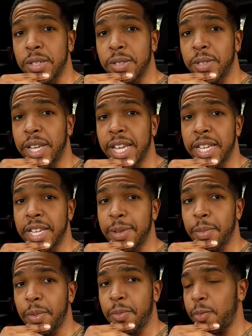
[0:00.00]
You can't get
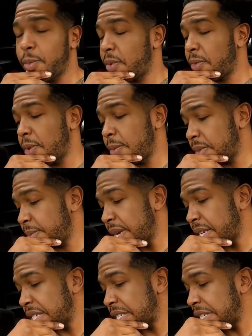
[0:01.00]
performance
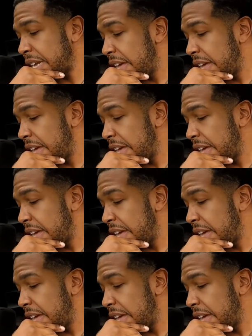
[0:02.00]
pages.